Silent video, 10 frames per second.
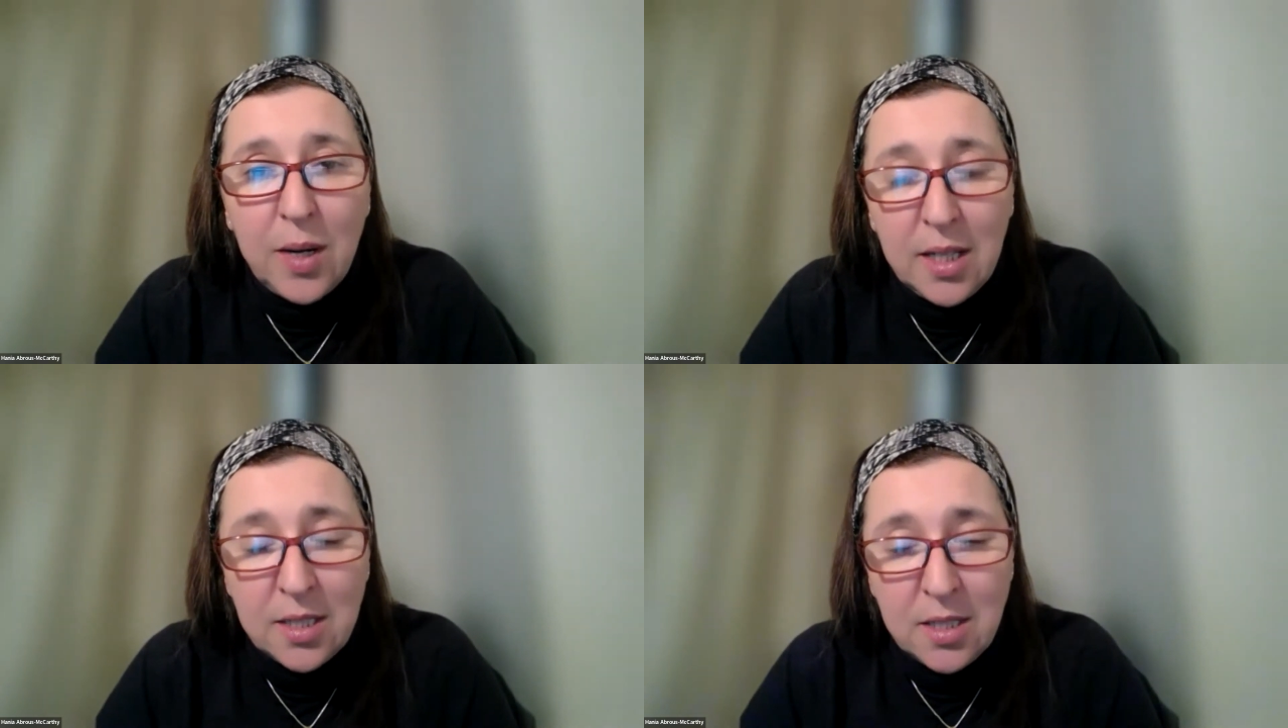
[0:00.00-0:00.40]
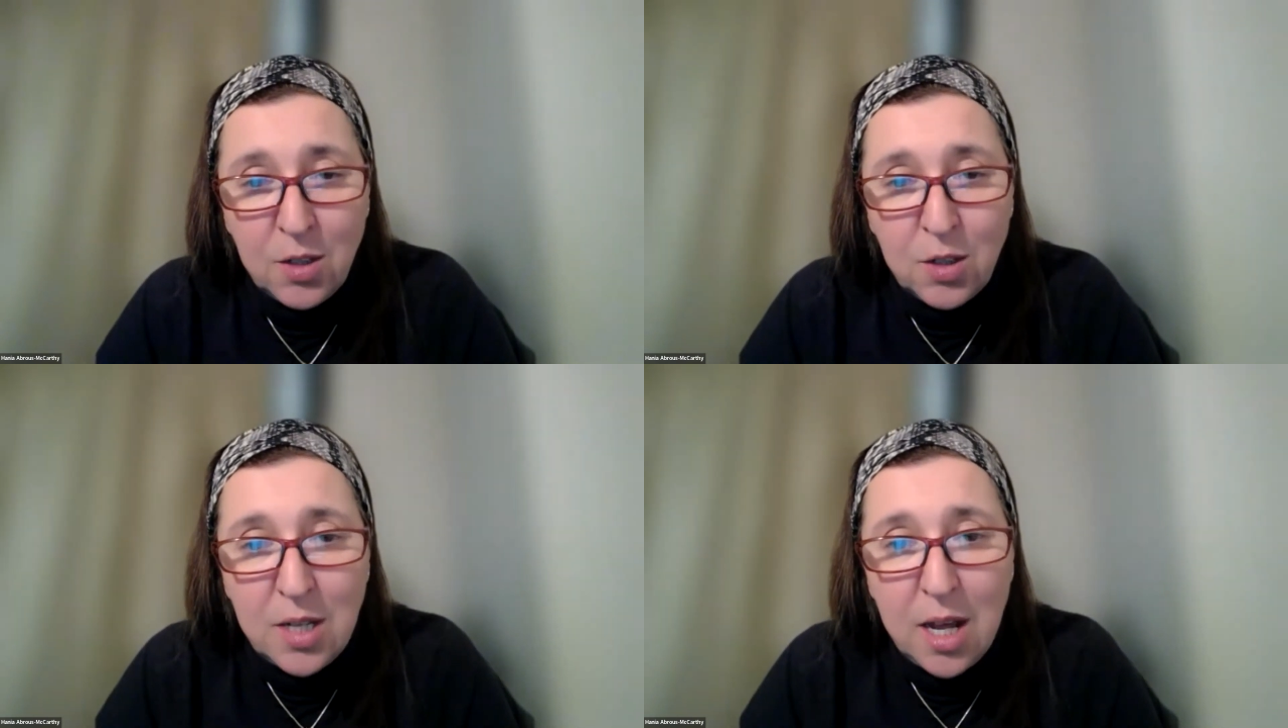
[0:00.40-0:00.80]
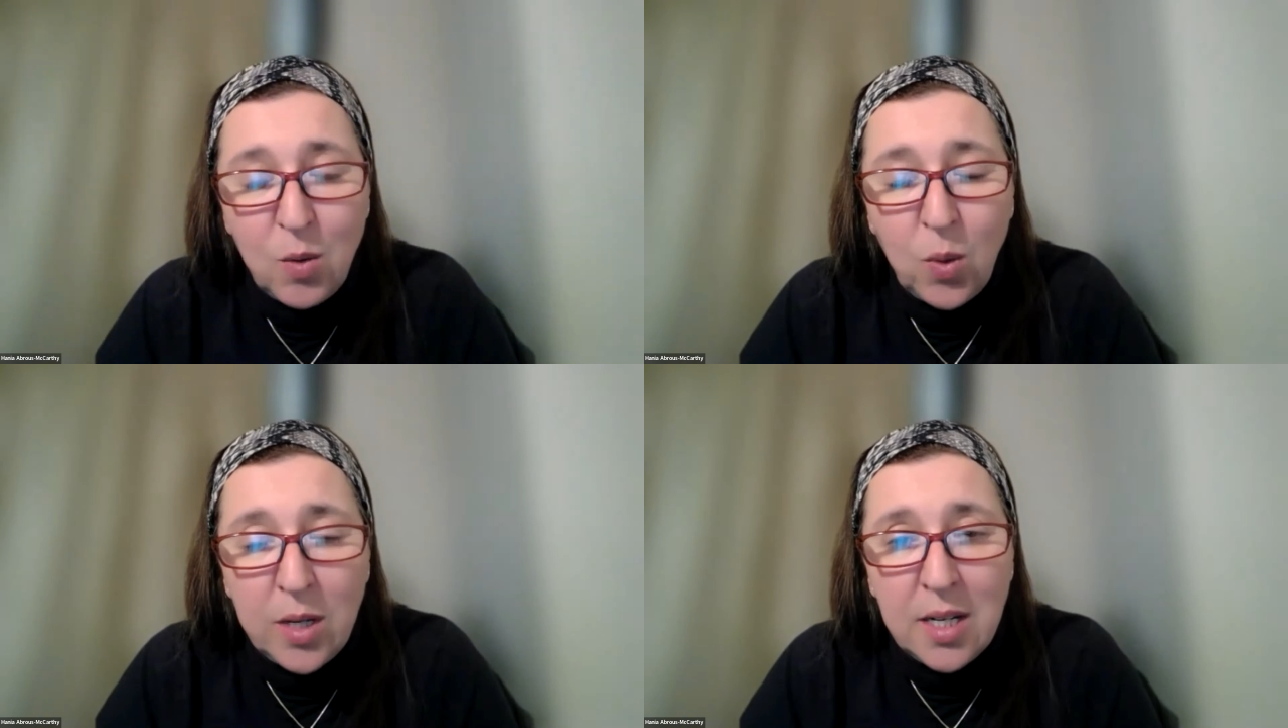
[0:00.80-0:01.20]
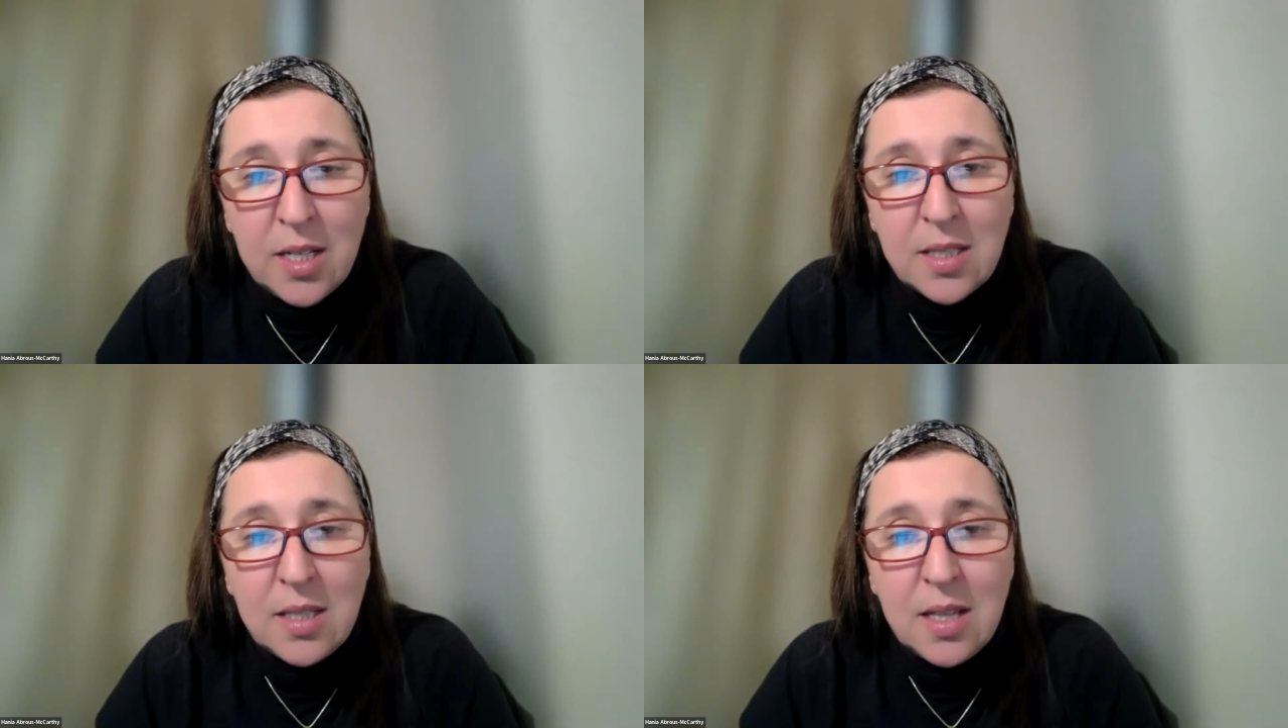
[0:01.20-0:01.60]
Let's understand what it
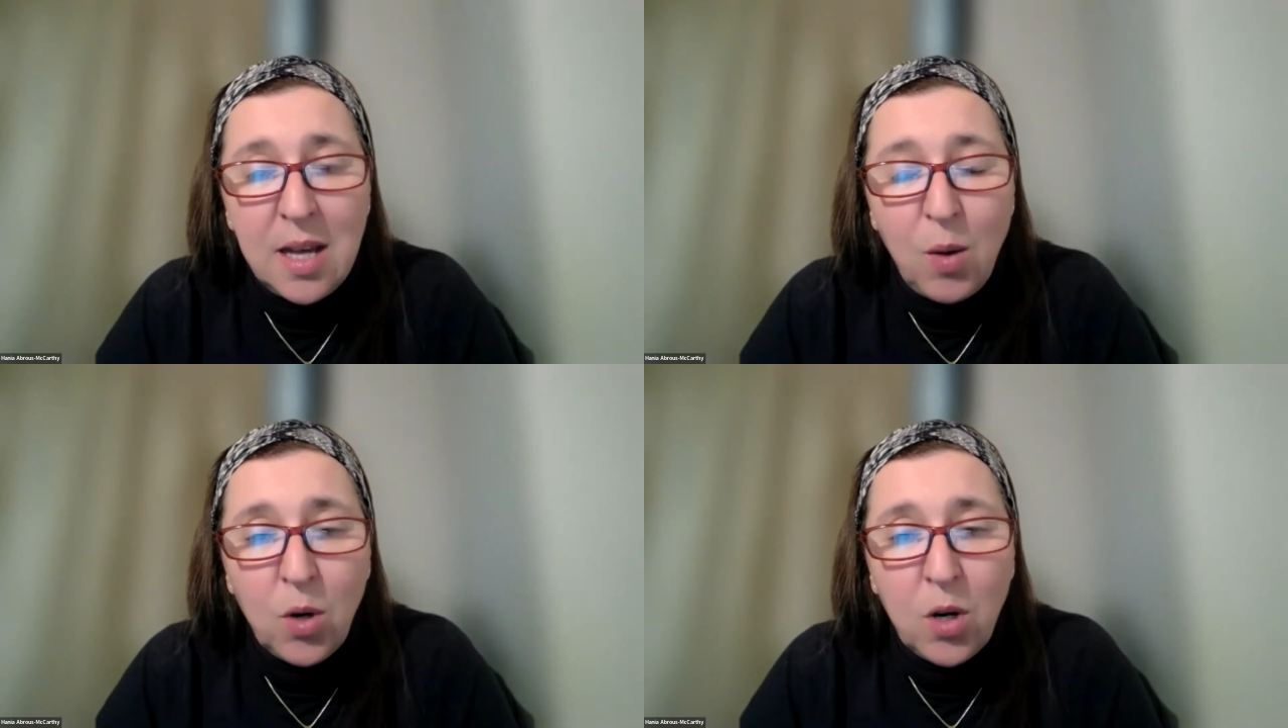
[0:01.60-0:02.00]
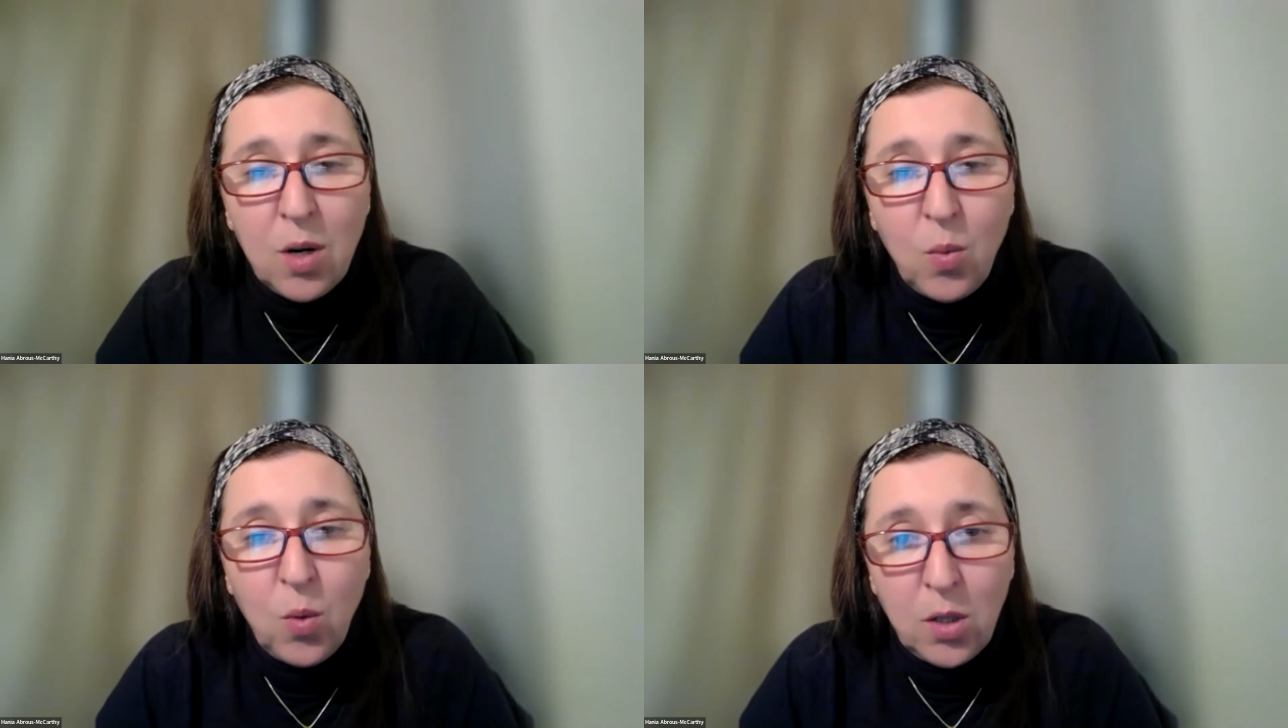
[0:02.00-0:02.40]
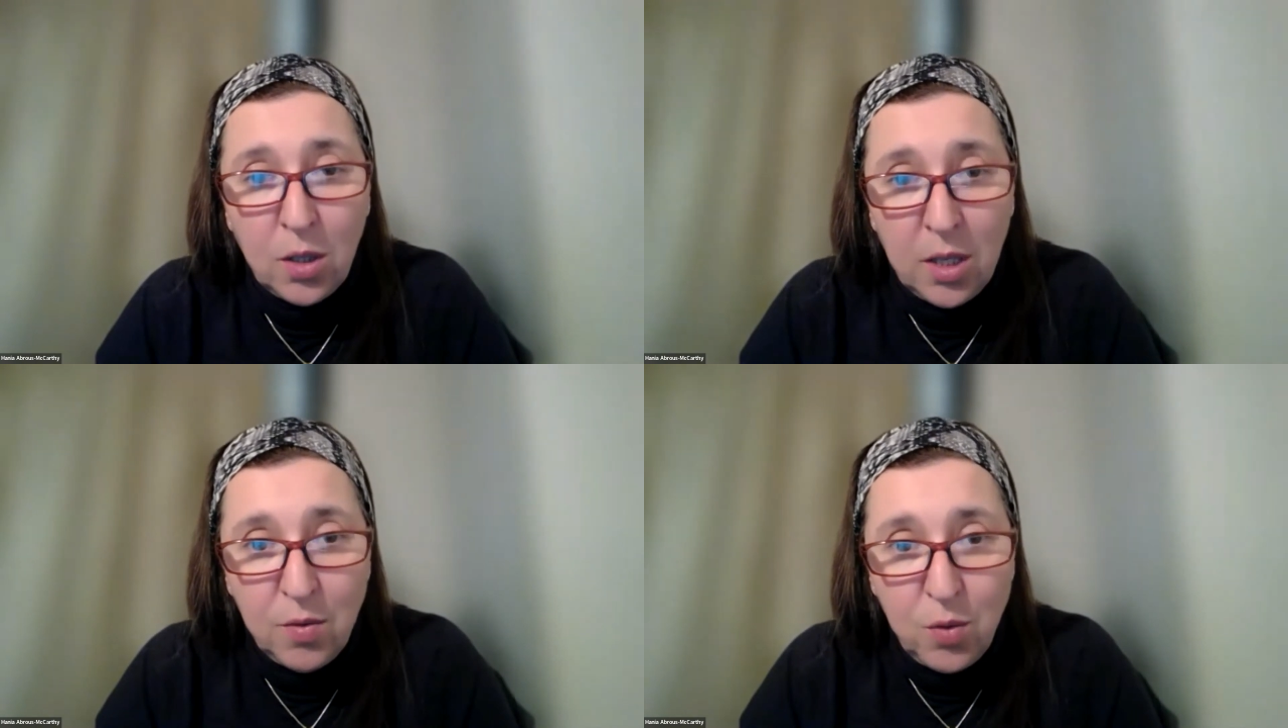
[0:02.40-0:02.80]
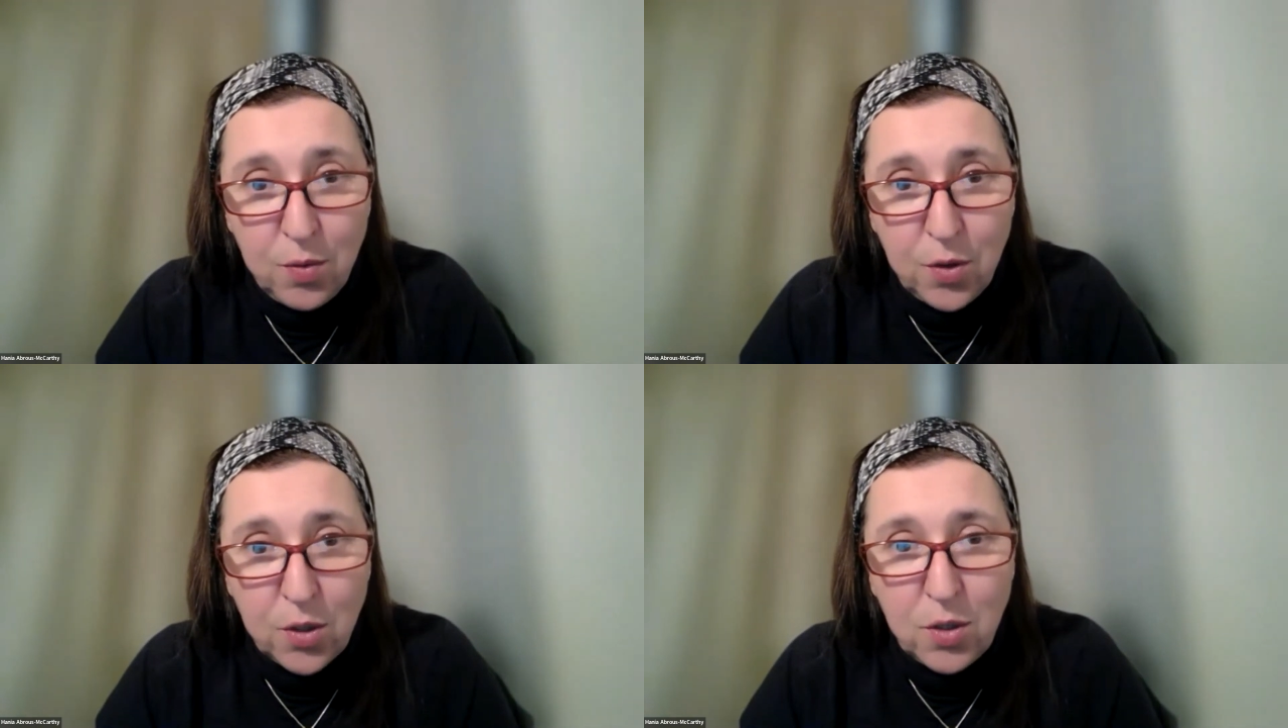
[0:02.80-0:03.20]
is that we're looking for,
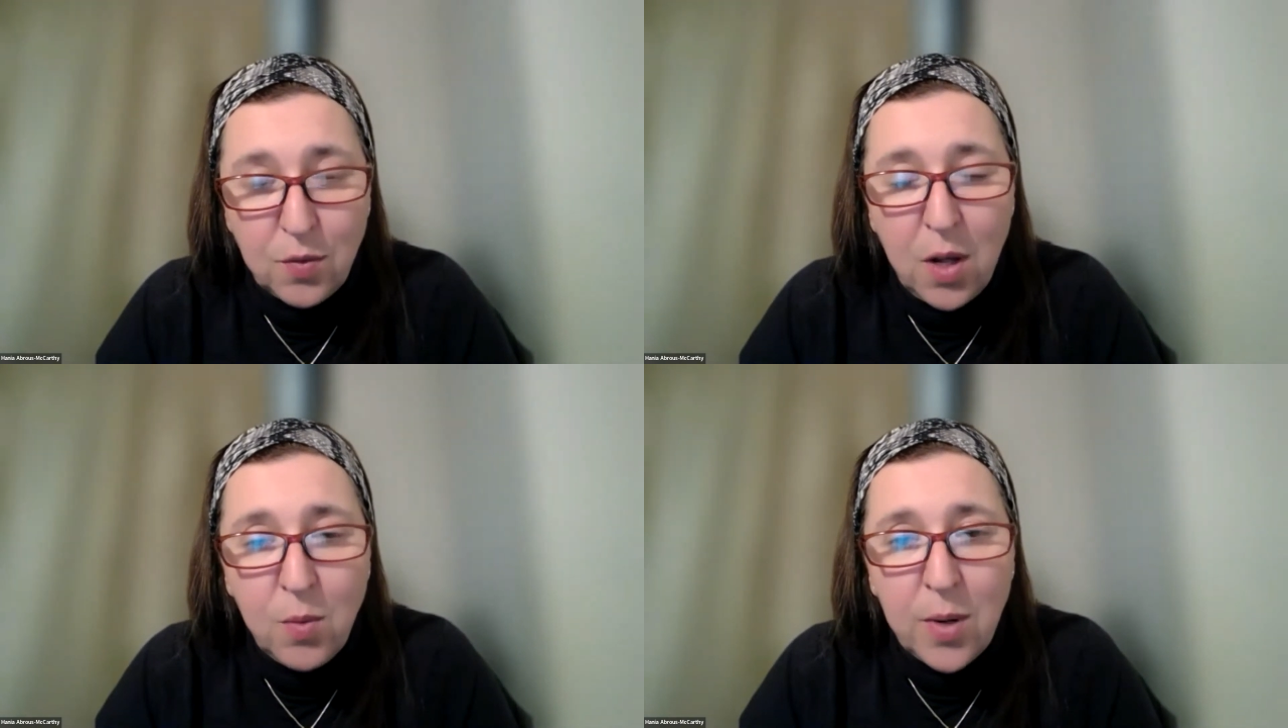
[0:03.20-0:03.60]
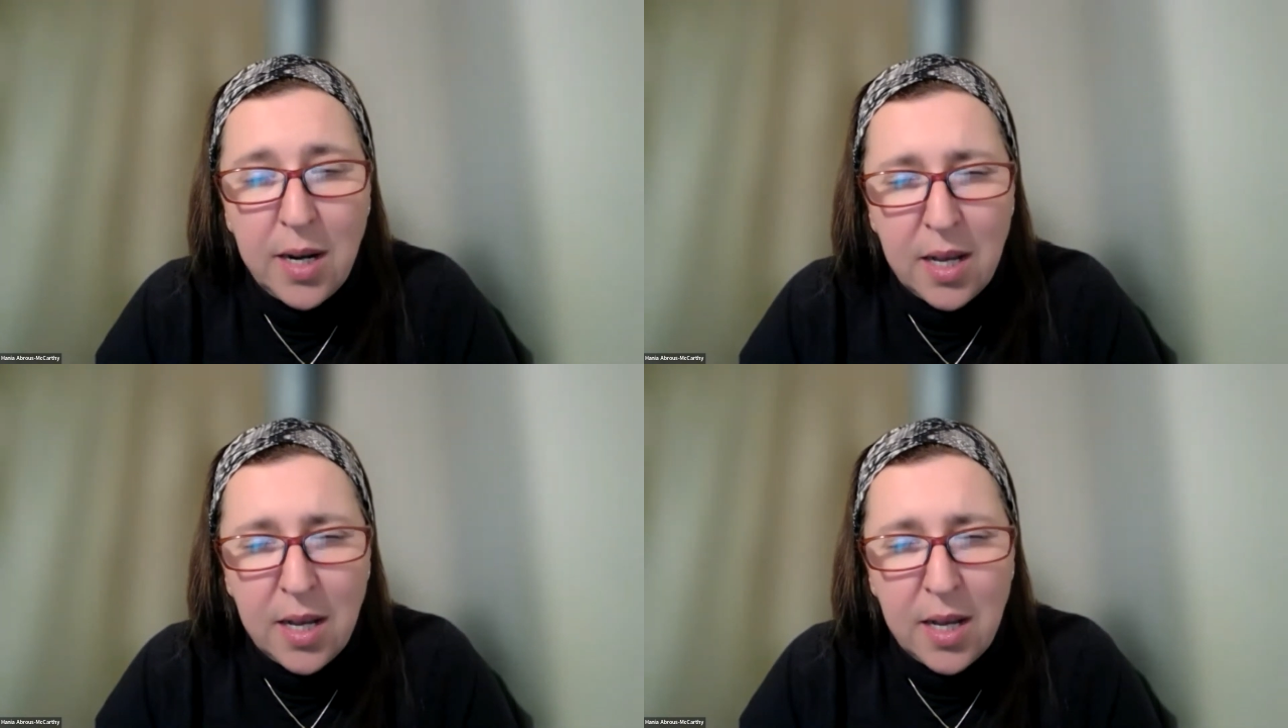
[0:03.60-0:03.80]
first of all, right?